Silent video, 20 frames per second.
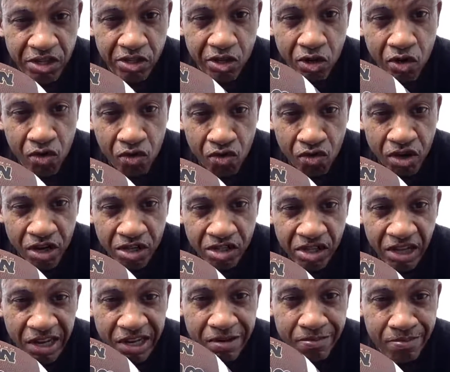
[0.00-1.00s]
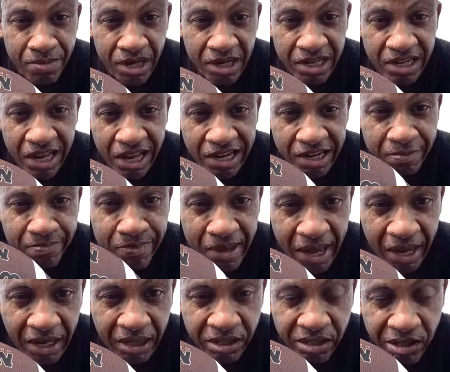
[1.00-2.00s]
is the coins and the money and the
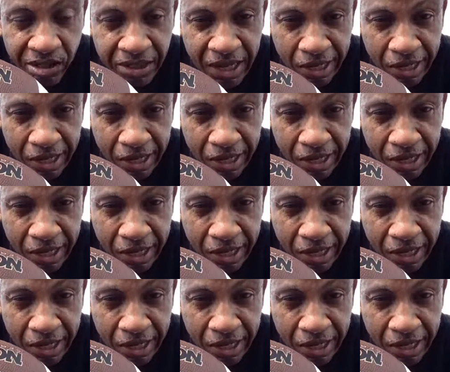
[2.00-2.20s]
banks